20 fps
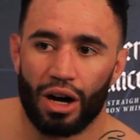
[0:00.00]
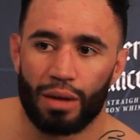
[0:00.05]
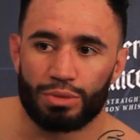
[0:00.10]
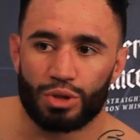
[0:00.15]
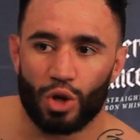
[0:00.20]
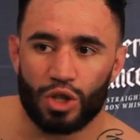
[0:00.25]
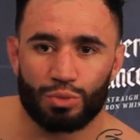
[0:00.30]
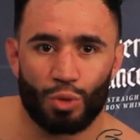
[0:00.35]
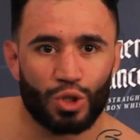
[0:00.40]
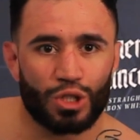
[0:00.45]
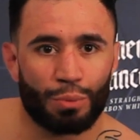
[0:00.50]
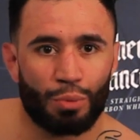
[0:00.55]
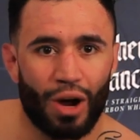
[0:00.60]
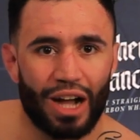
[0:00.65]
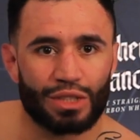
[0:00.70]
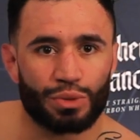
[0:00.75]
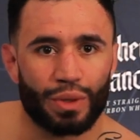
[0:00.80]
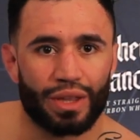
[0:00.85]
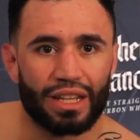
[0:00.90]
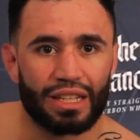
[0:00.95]
So I was more
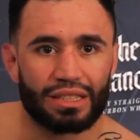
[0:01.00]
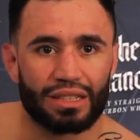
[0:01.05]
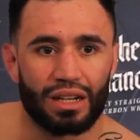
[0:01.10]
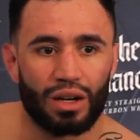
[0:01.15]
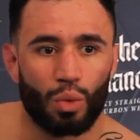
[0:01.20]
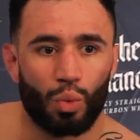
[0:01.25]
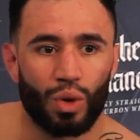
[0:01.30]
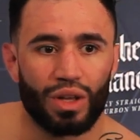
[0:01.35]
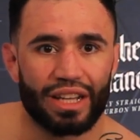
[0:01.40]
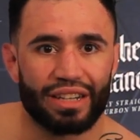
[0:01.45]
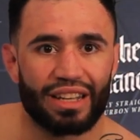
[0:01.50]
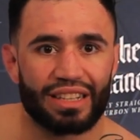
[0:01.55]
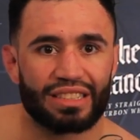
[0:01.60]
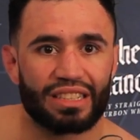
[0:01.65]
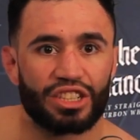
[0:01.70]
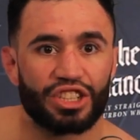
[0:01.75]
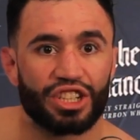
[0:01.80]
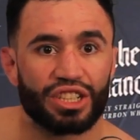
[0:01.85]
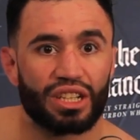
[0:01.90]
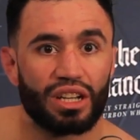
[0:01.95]
surprised with his willingness
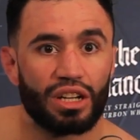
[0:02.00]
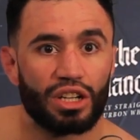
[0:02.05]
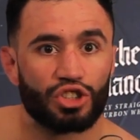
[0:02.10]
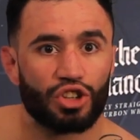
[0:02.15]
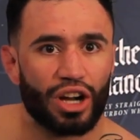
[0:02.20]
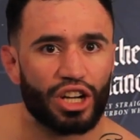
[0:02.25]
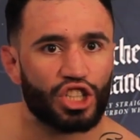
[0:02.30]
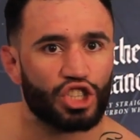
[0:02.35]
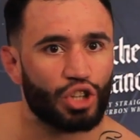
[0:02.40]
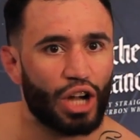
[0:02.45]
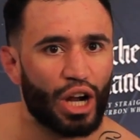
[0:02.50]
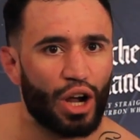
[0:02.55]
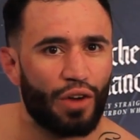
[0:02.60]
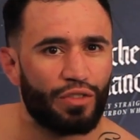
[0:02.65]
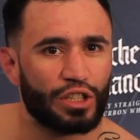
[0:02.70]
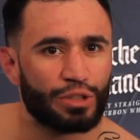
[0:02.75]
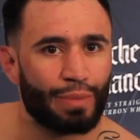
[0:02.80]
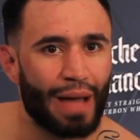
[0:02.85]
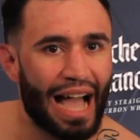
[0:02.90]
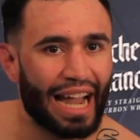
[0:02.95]
to just try to strike off
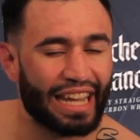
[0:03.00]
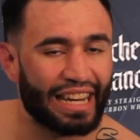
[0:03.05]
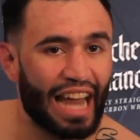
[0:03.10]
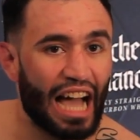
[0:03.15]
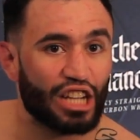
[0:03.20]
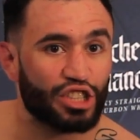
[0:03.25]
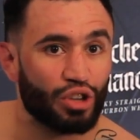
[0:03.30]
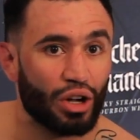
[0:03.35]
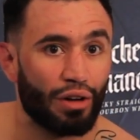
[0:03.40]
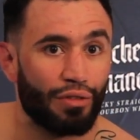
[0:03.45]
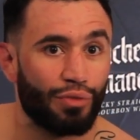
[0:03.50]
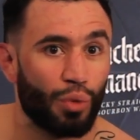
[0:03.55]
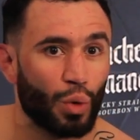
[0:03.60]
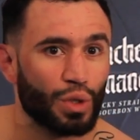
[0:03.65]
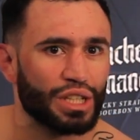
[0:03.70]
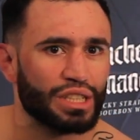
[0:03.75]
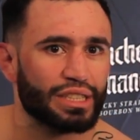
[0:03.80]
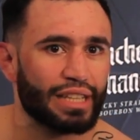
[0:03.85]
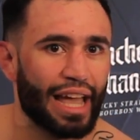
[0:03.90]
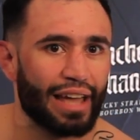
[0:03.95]
his back and not try to
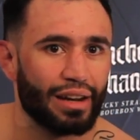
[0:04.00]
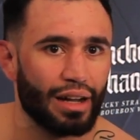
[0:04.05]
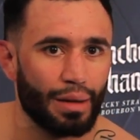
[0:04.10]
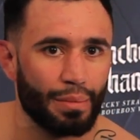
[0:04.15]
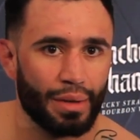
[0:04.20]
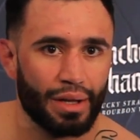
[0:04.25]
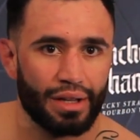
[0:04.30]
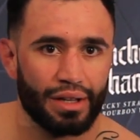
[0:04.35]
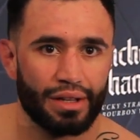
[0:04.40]
force a stand-up.